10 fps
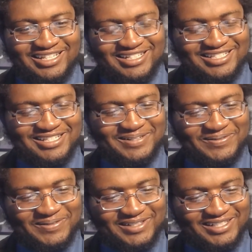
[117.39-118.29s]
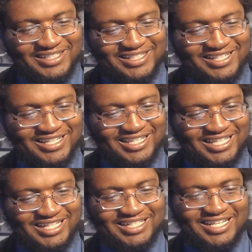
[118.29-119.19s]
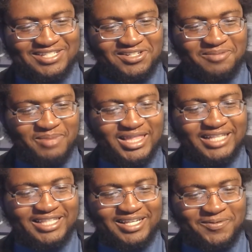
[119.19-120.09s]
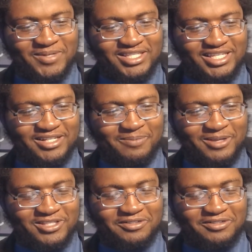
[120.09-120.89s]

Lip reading: That's kind of funny. And it shouldn't be like that, because we've seen a picture of